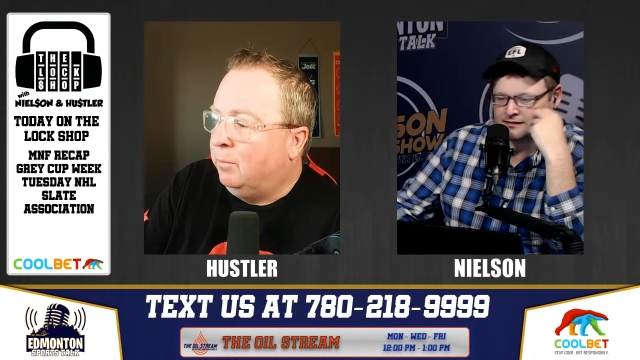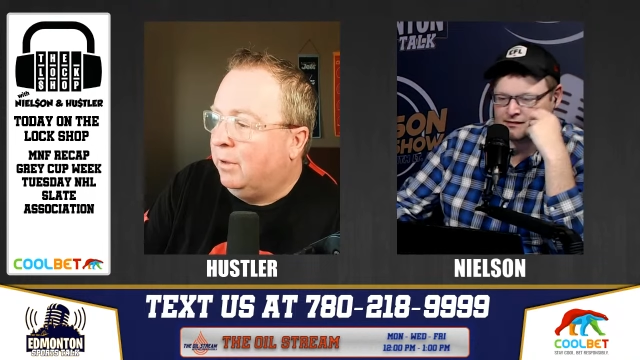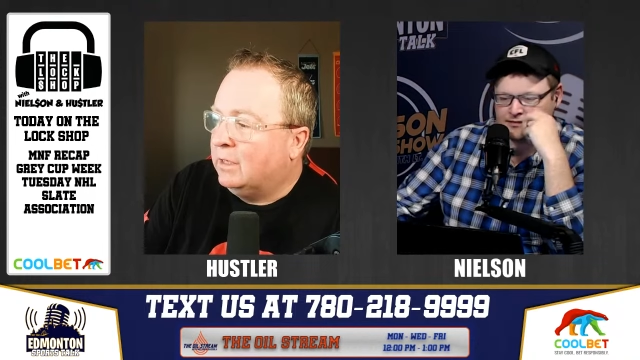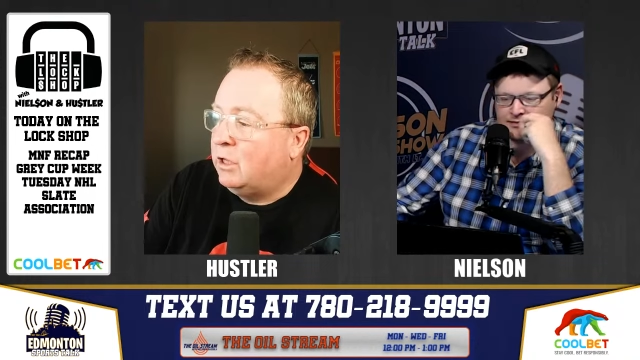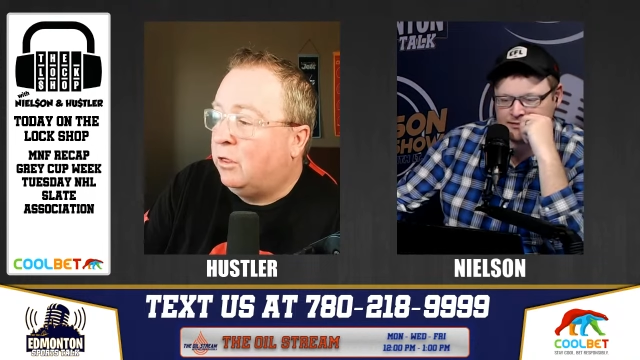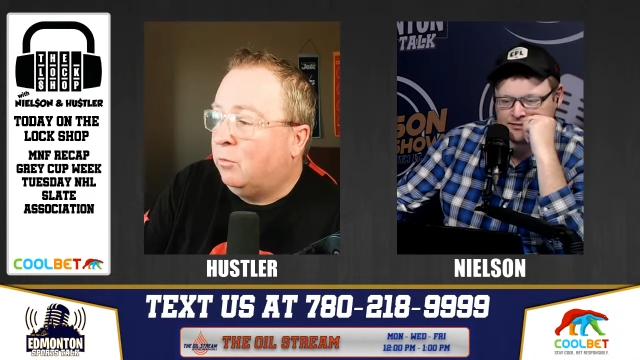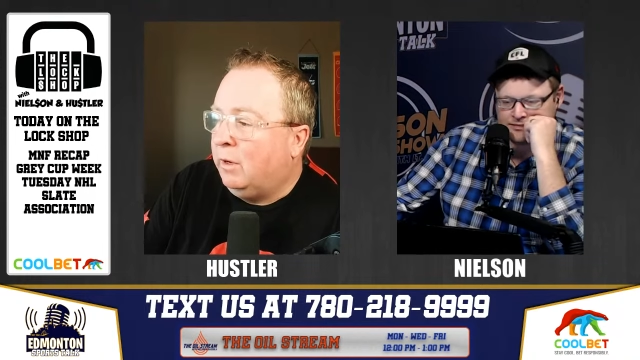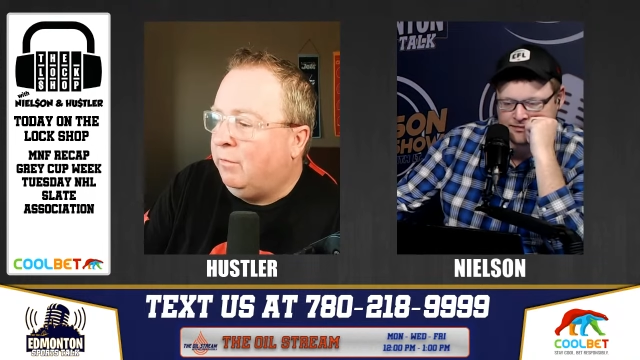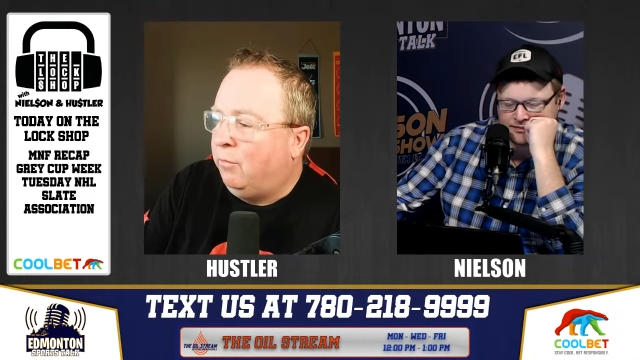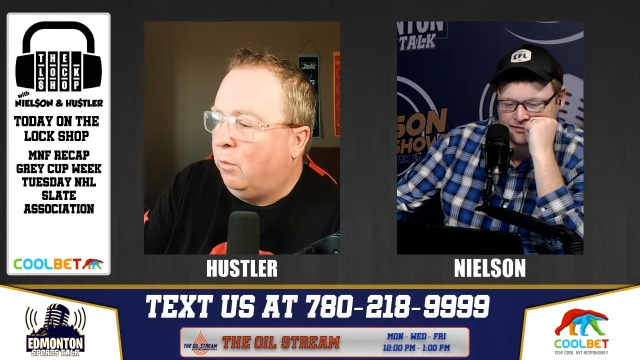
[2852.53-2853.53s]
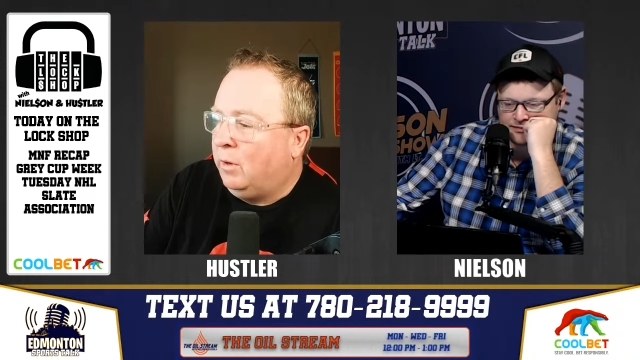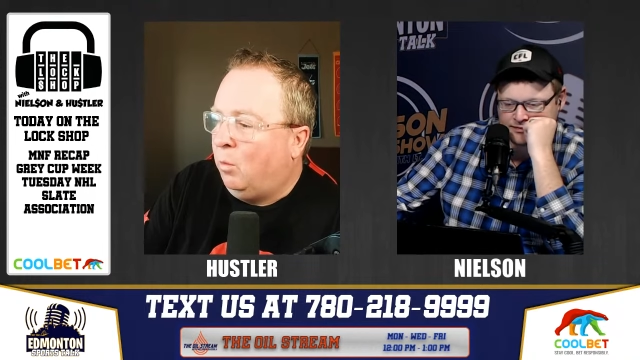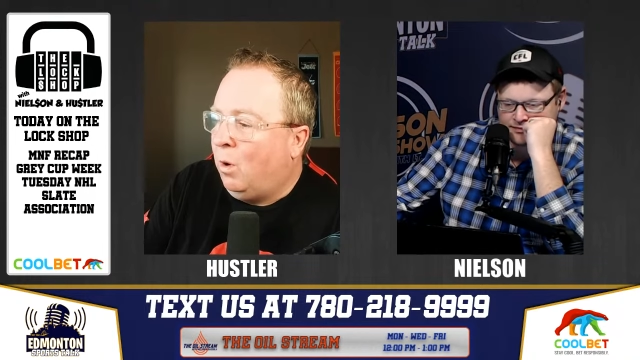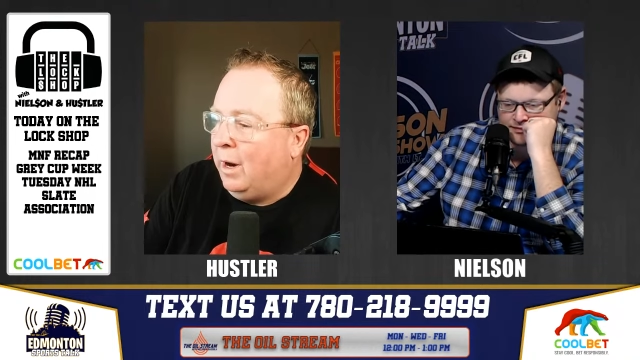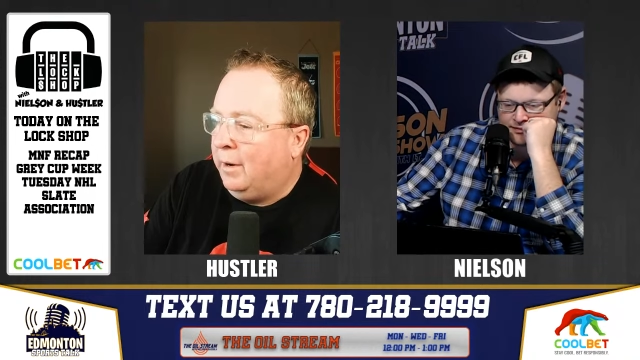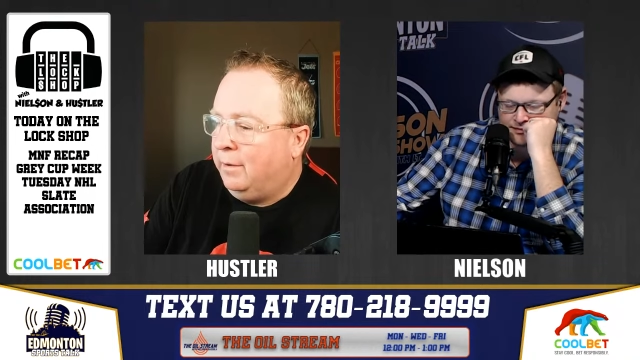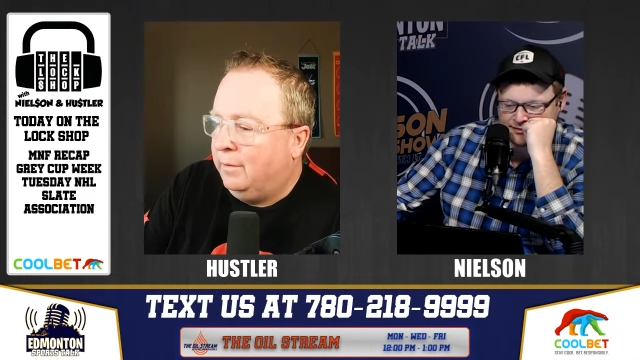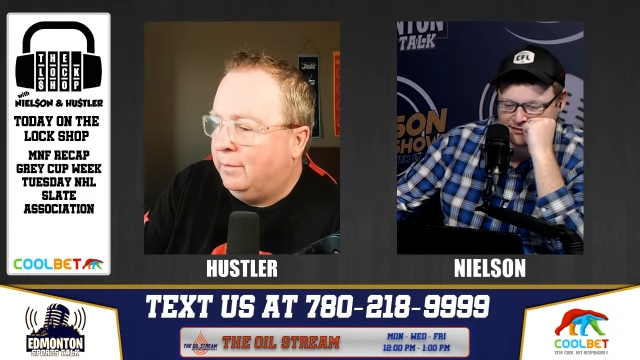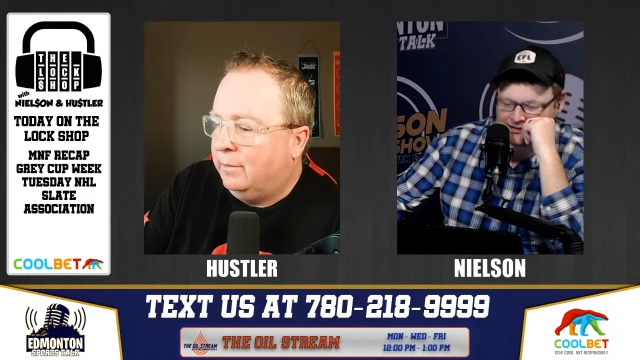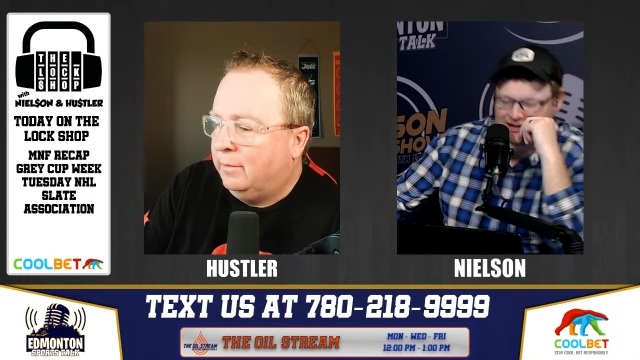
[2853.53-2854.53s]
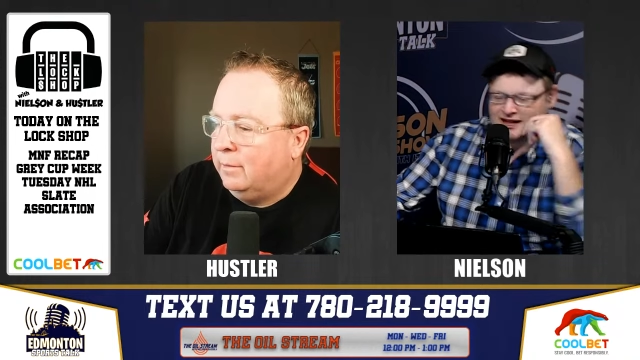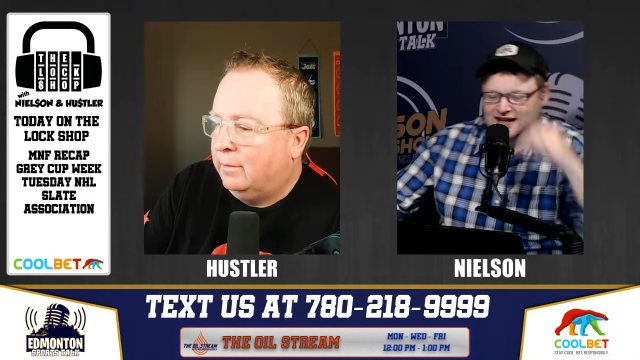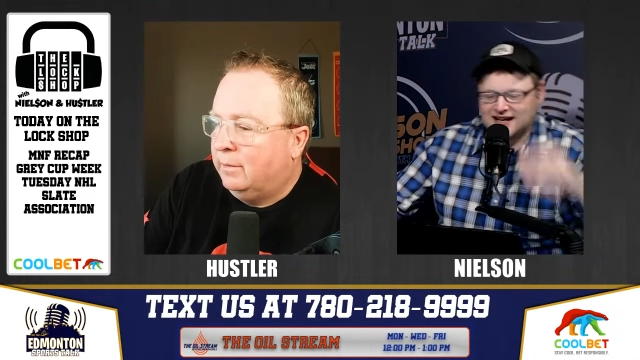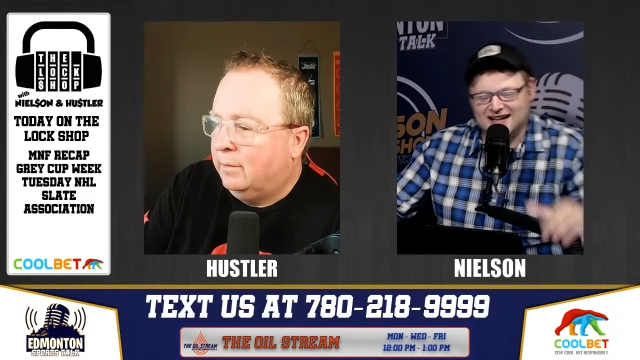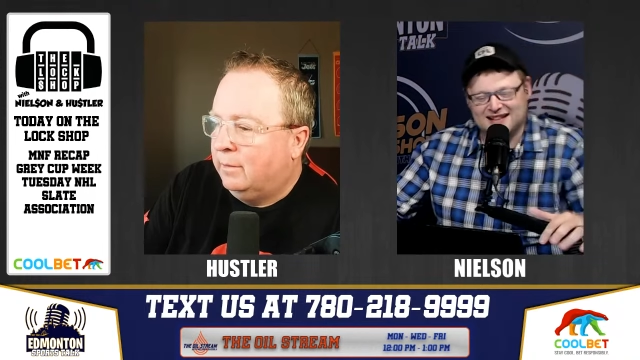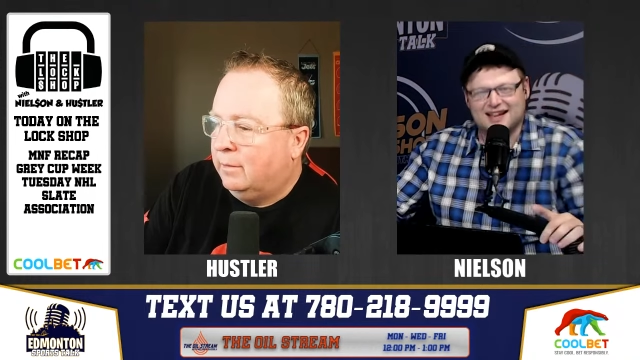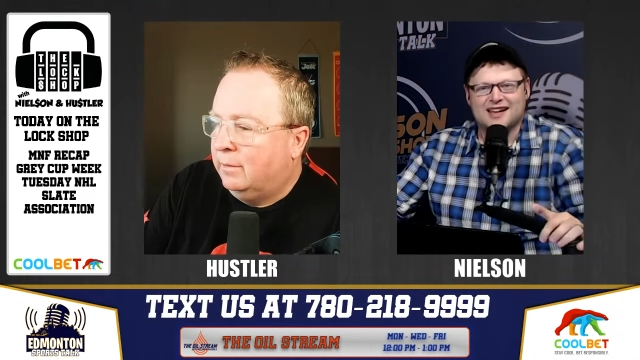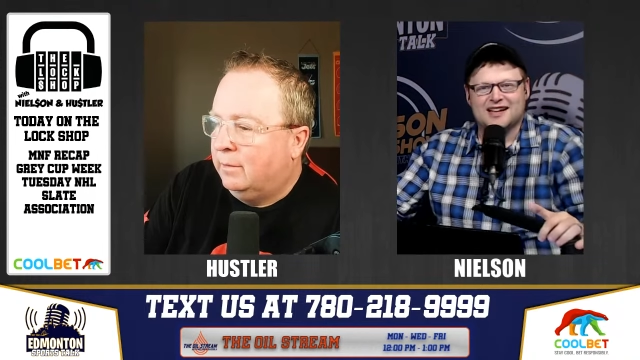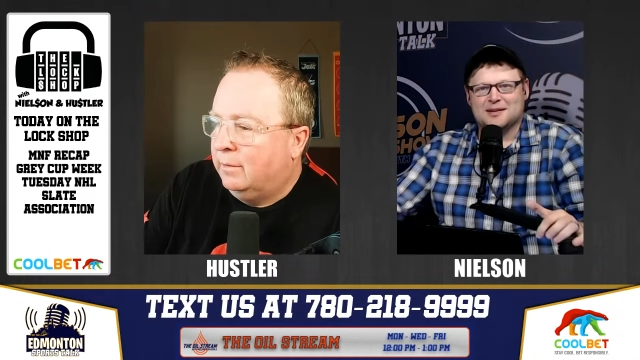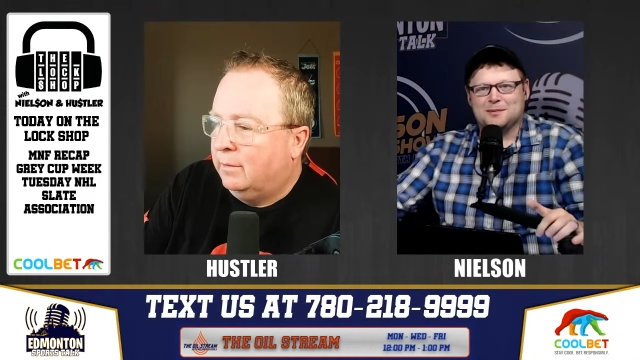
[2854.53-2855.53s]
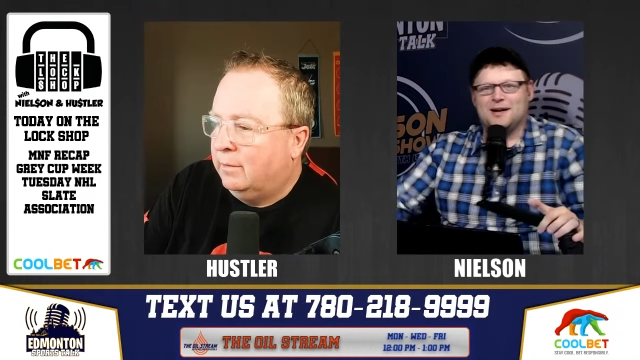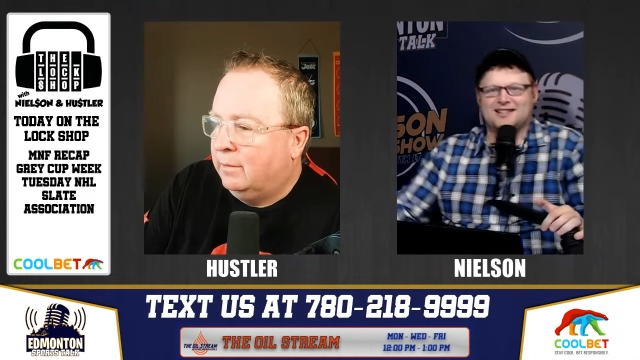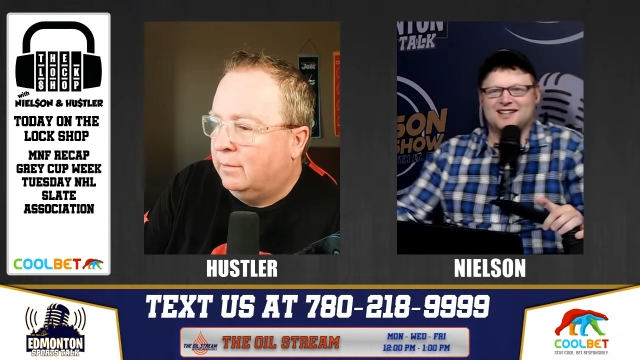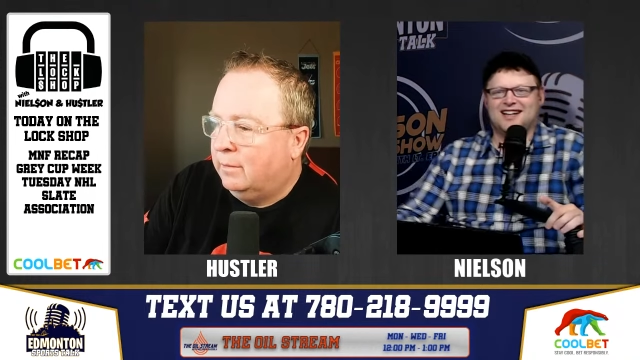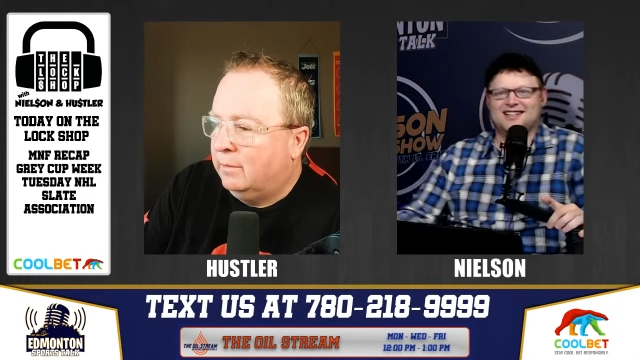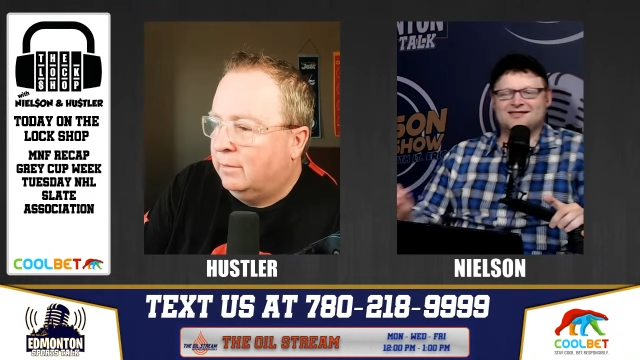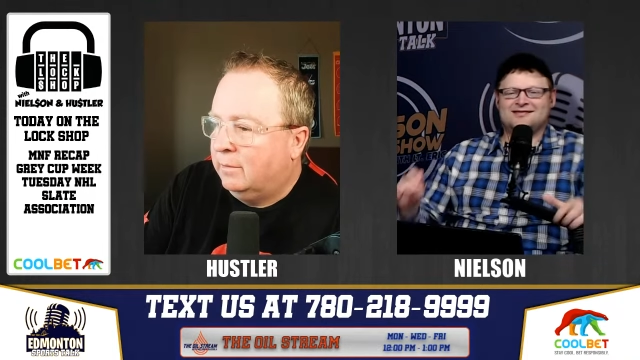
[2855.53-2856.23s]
Speaker 1: it's at plus three forty one. I think
Speaker 2: I like the puck line.